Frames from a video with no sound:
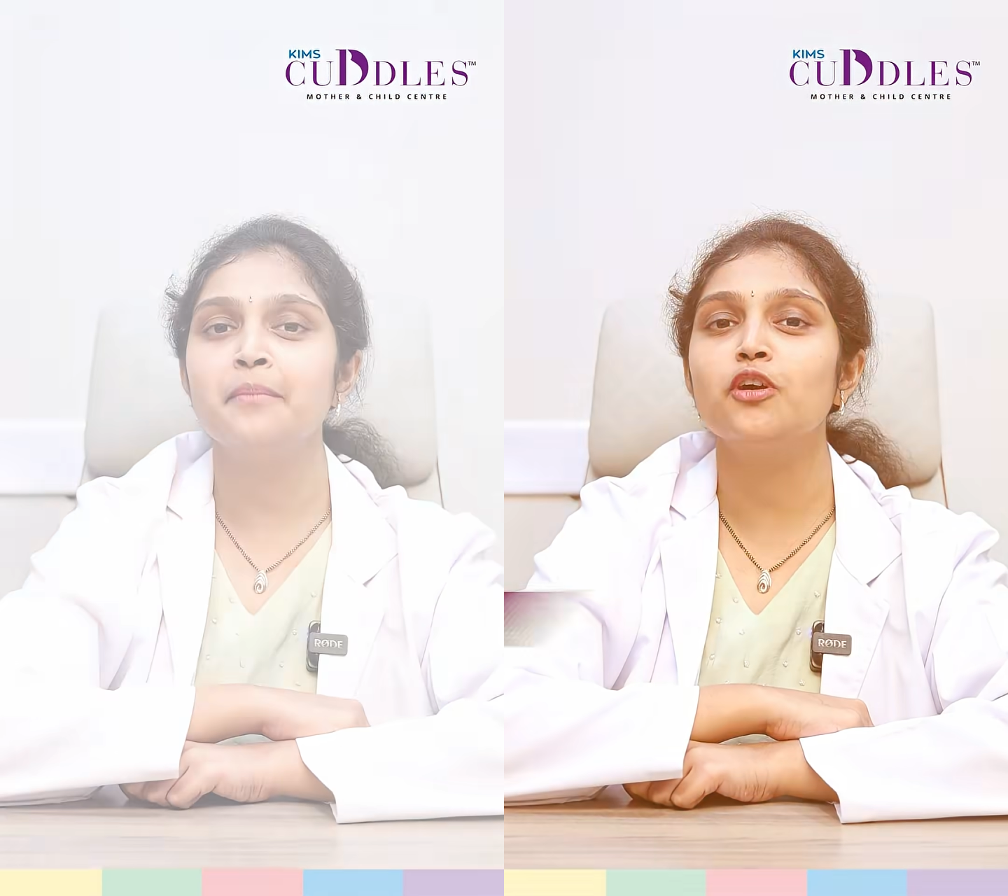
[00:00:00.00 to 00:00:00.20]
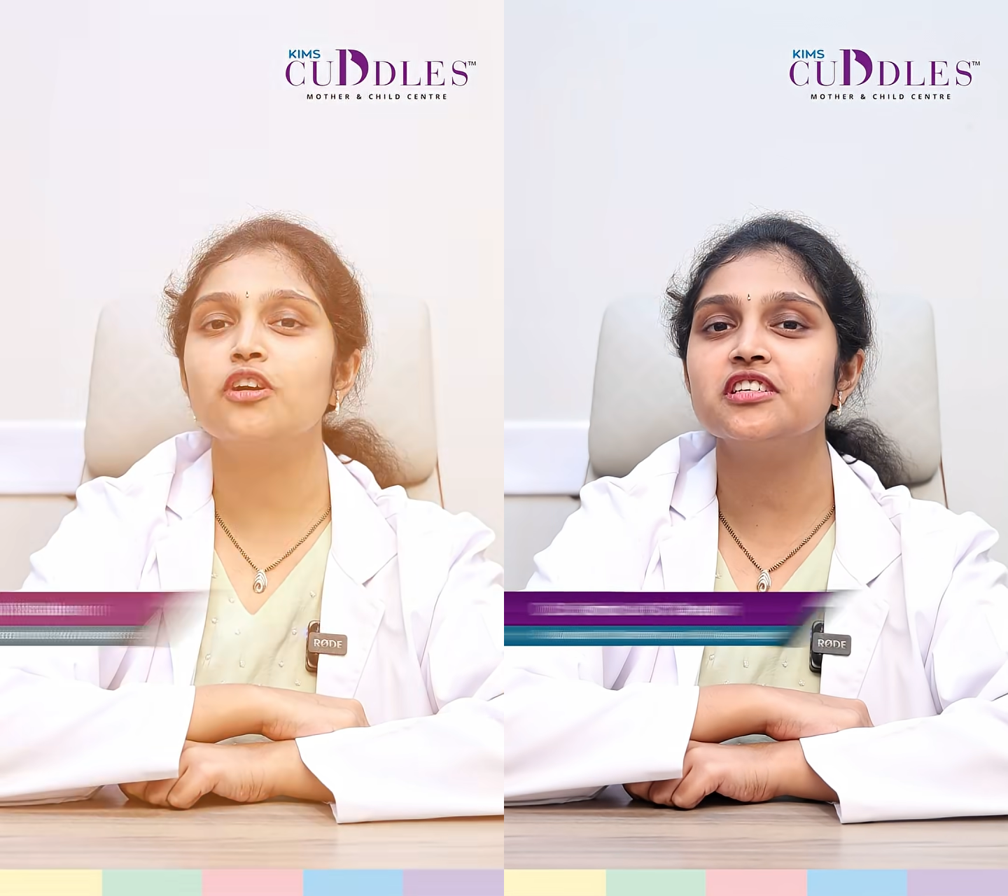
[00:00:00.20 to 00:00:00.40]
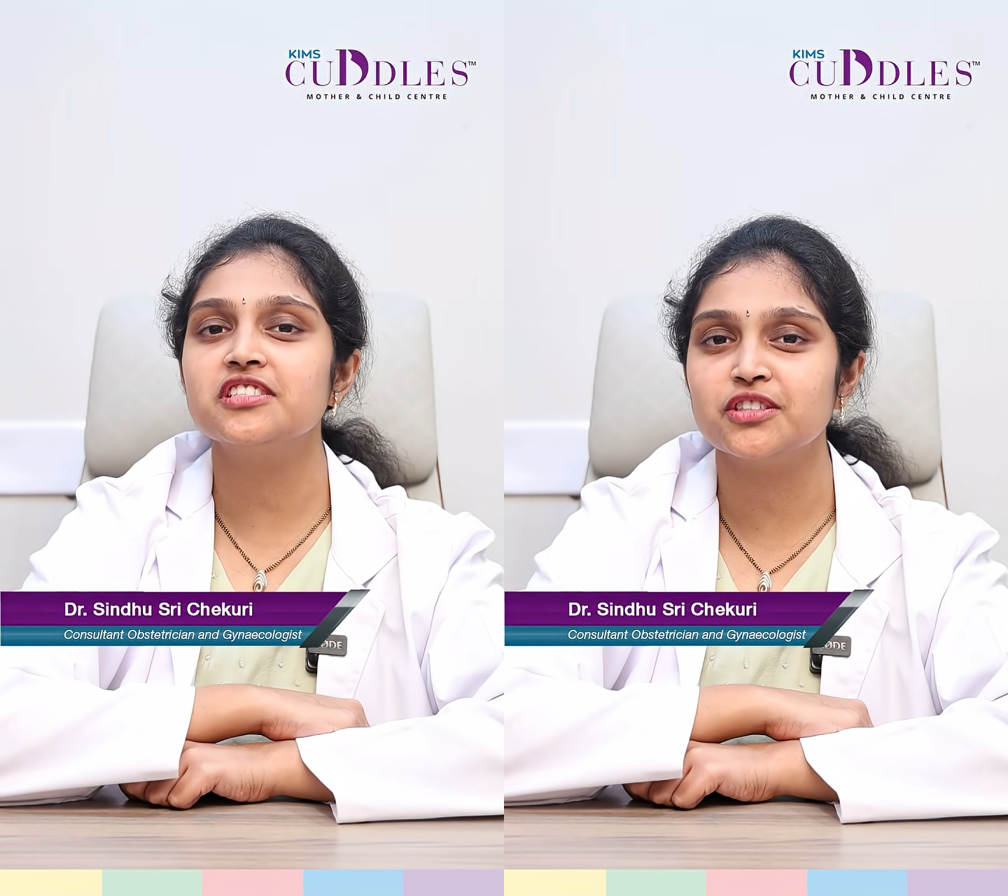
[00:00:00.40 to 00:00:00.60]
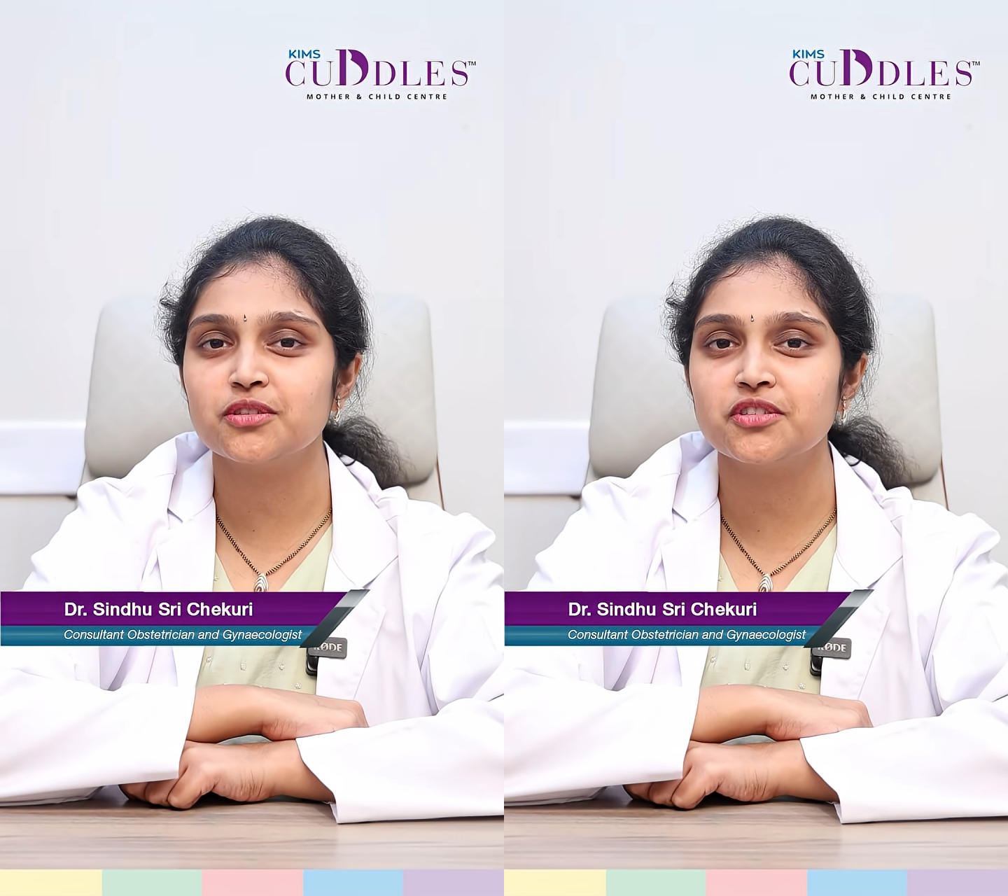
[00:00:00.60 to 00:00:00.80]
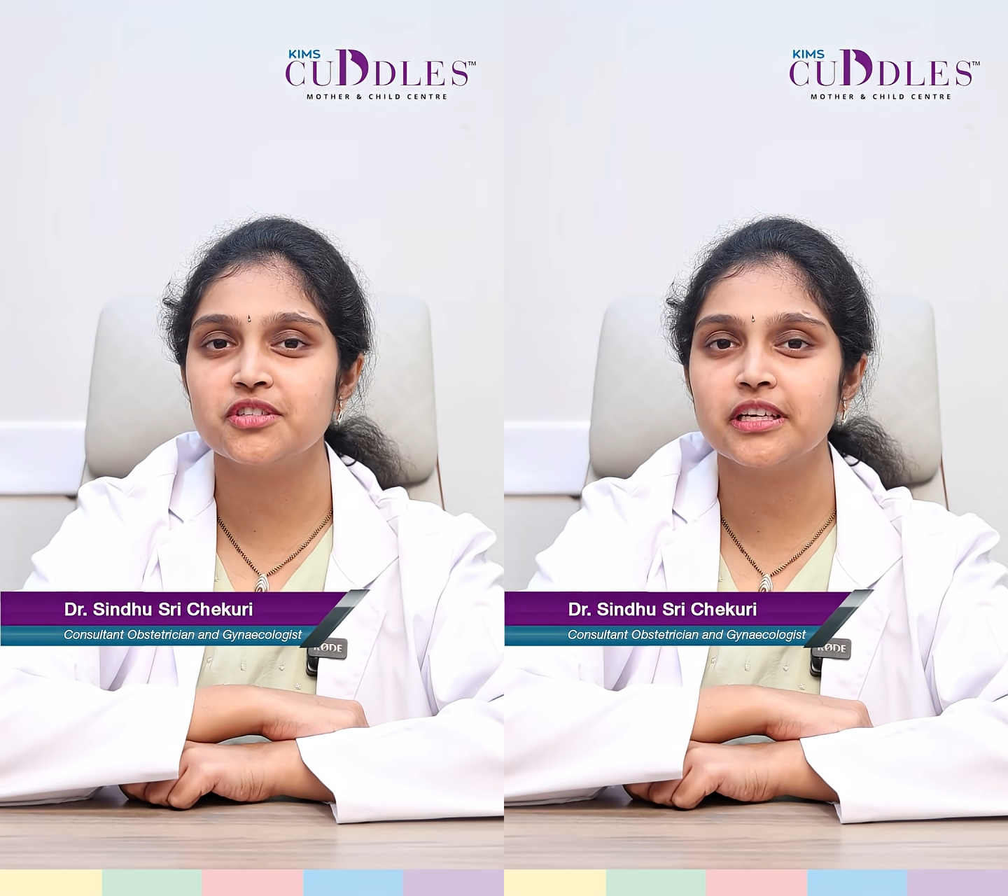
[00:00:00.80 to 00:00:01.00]
I'm Dr.
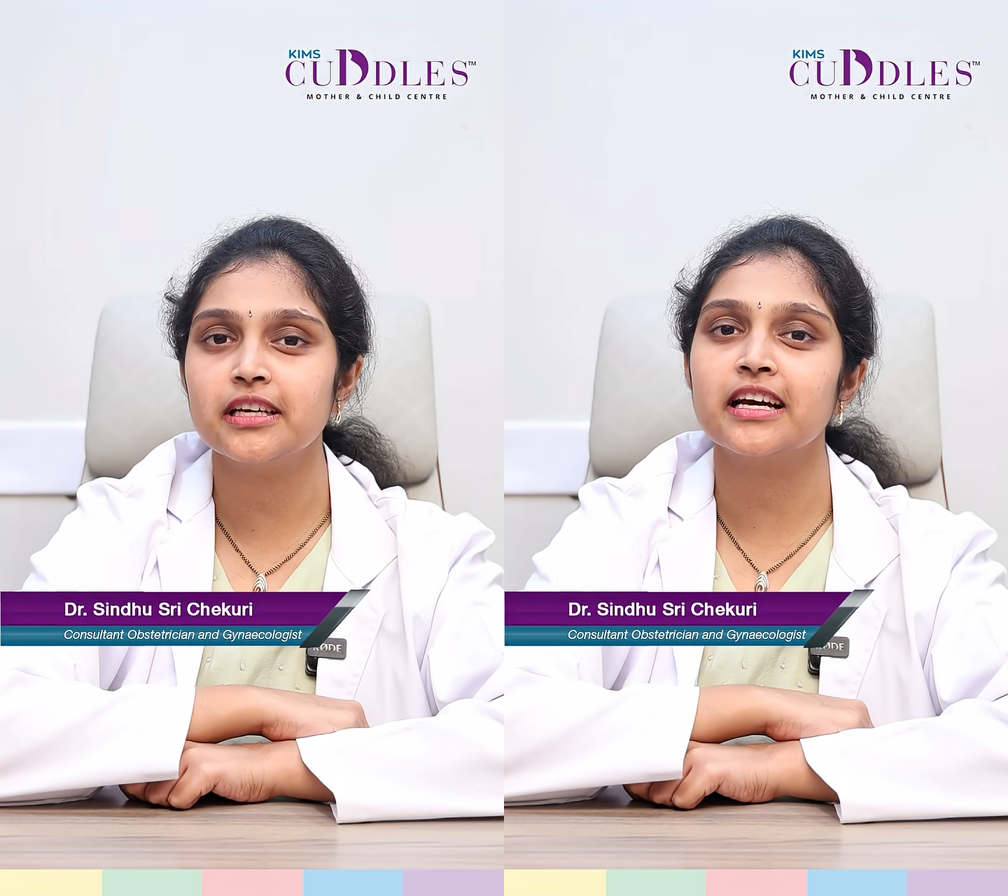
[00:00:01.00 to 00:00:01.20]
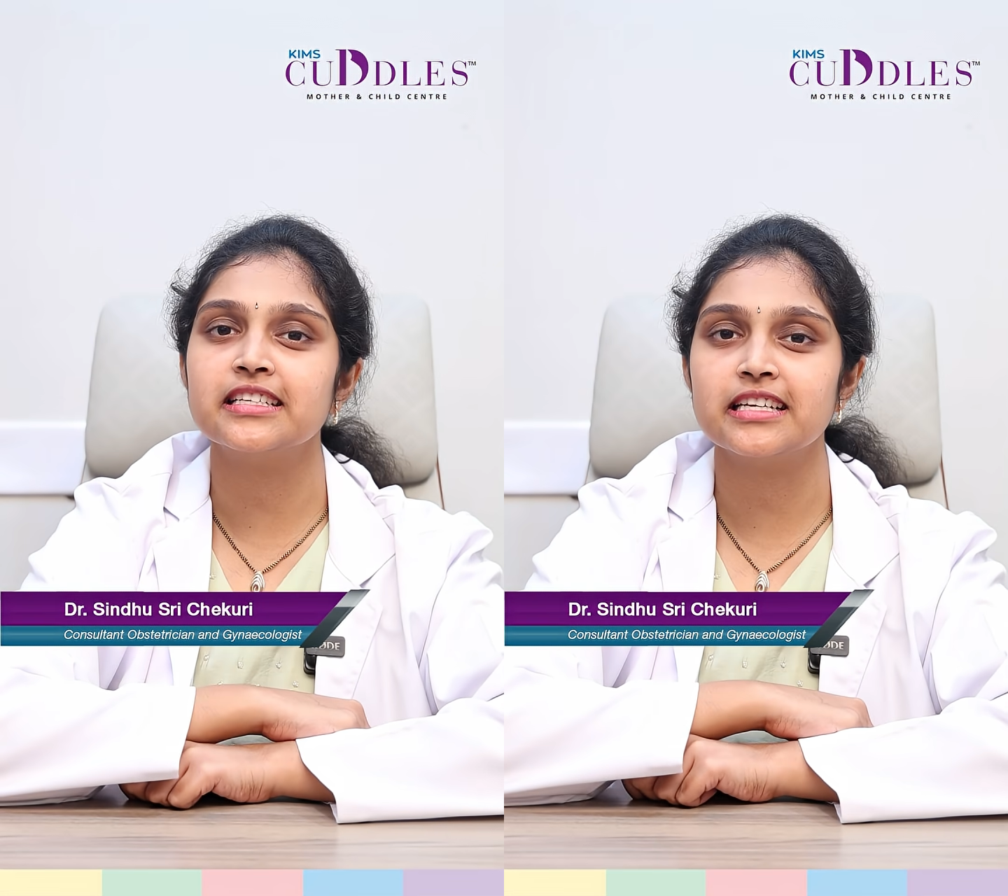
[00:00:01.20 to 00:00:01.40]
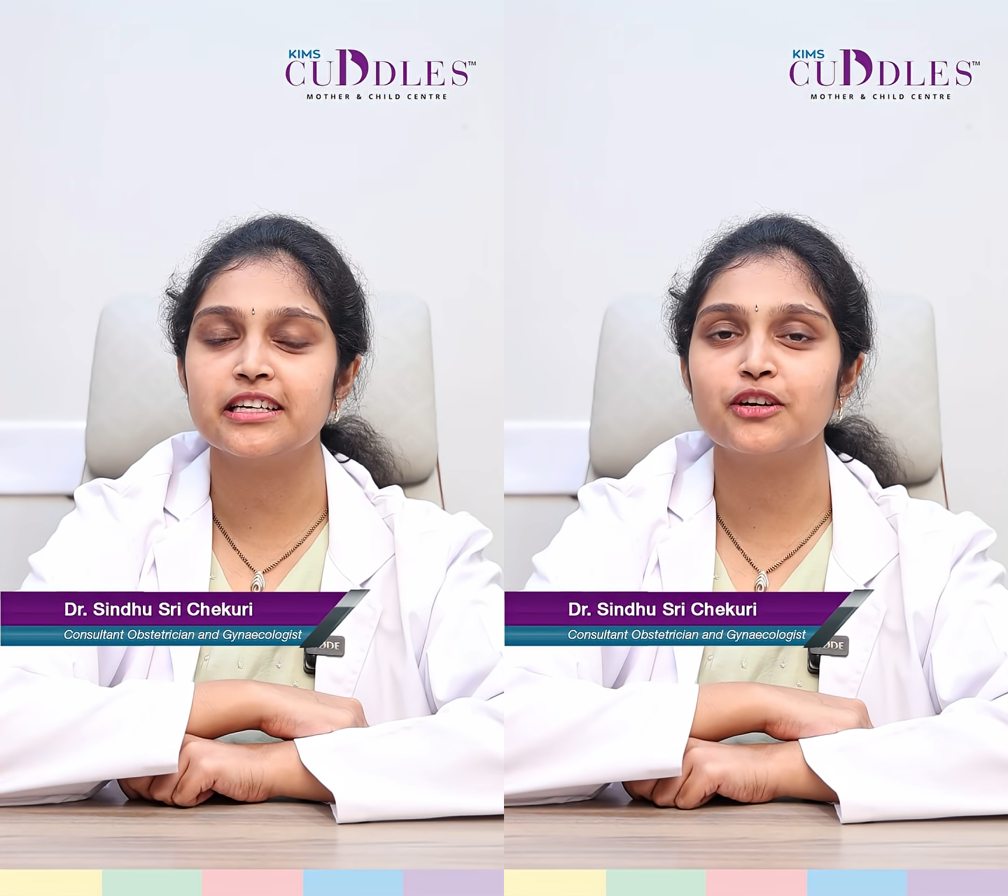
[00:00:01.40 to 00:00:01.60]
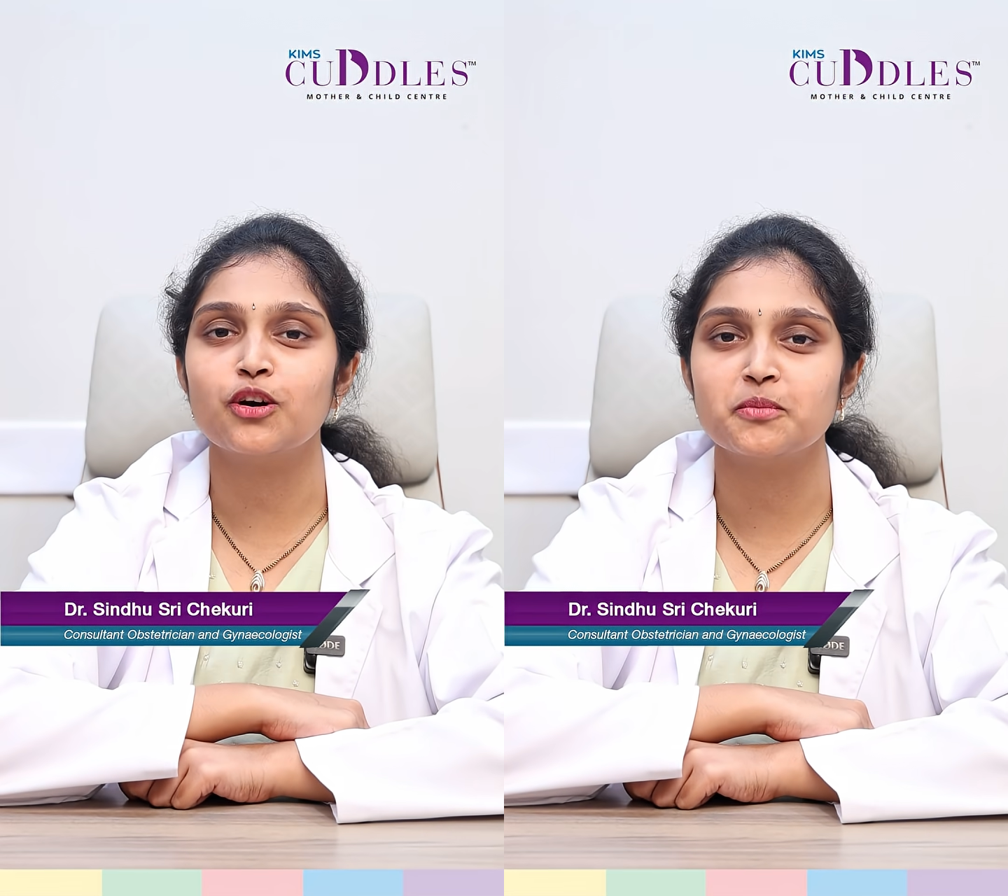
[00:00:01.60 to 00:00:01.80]
Sindhu, consultant